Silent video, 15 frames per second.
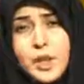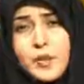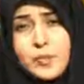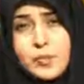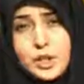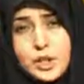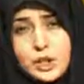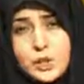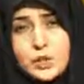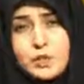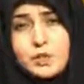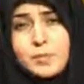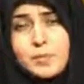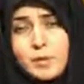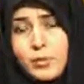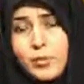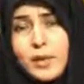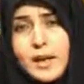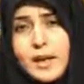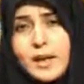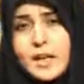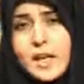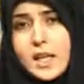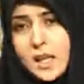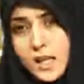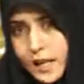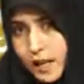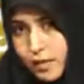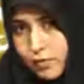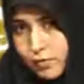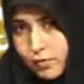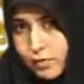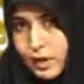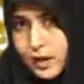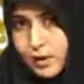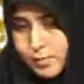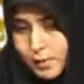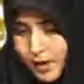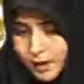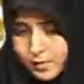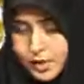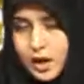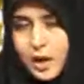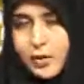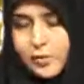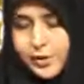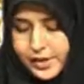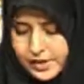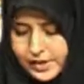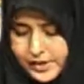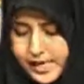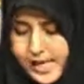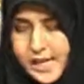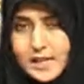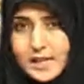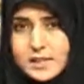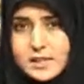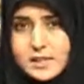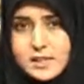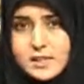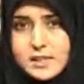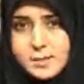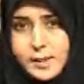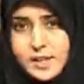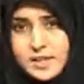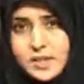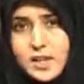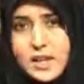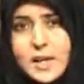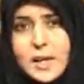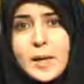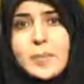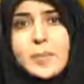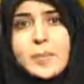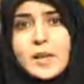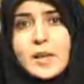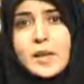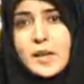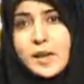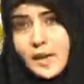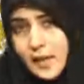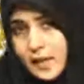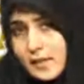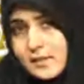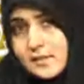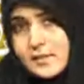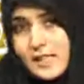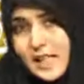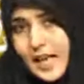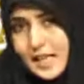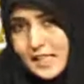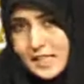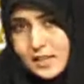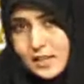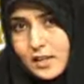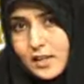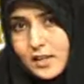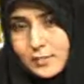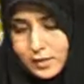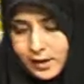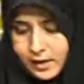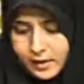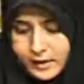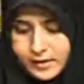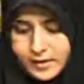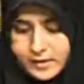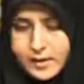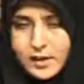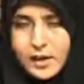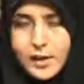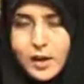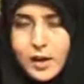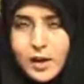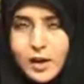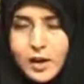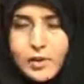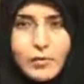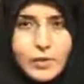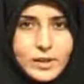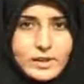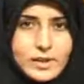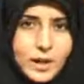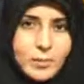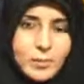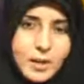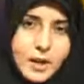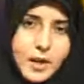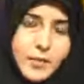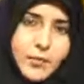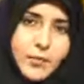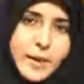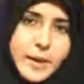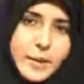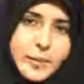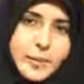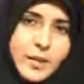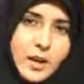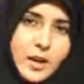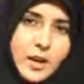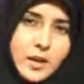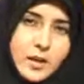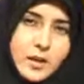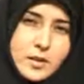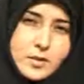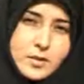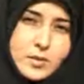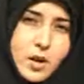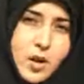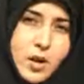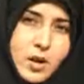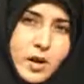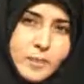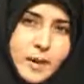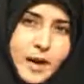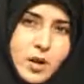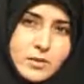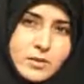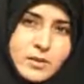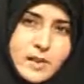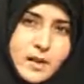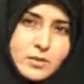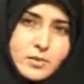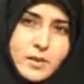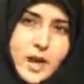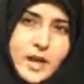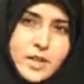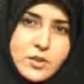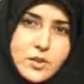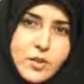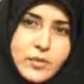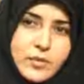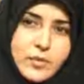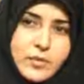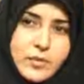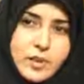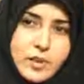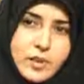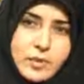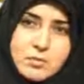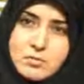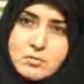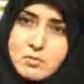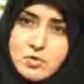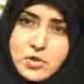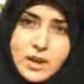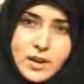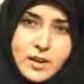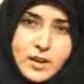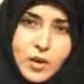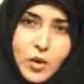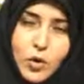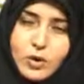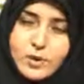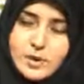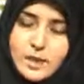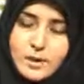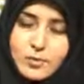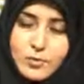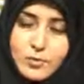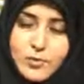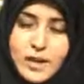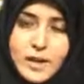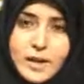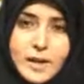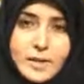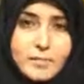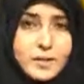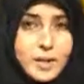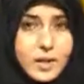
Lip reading: we should be very careful about our deeds, especially in night. Because for example, if we talk about some kind of jinn or some very